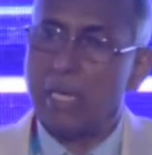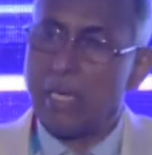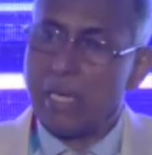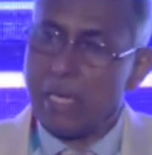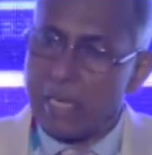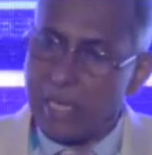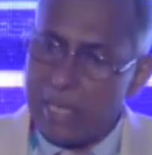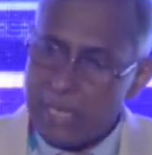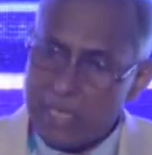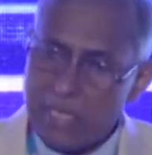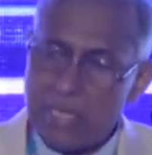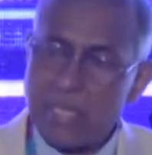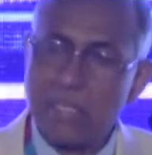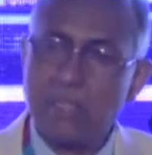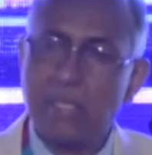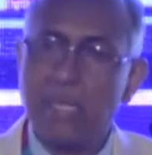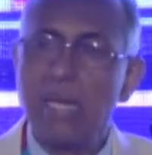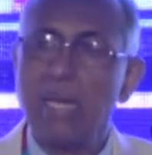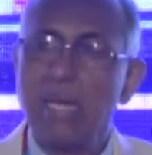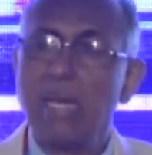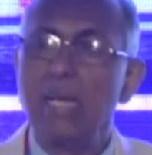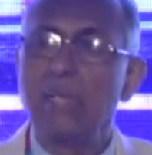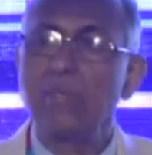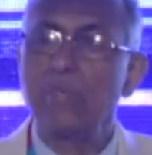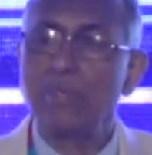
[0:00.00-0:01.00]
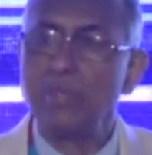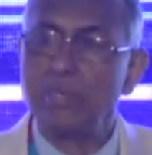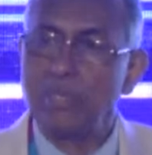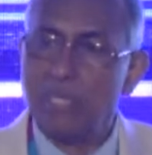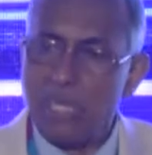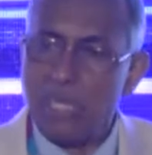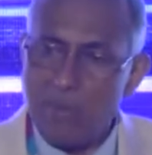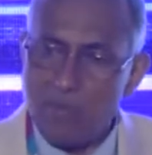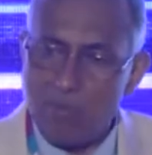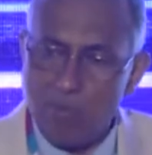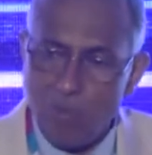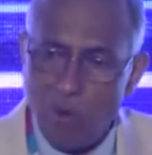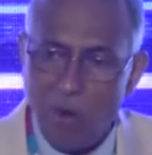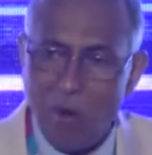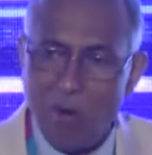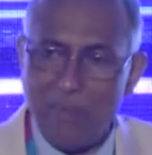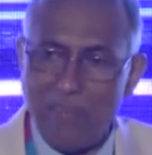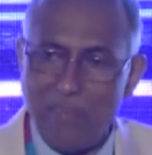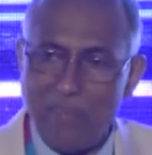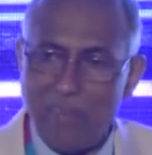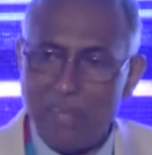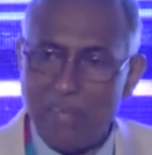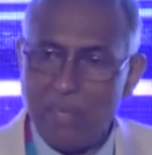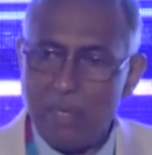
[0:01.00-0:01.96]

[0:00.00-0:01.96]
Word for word: getting the relatives involved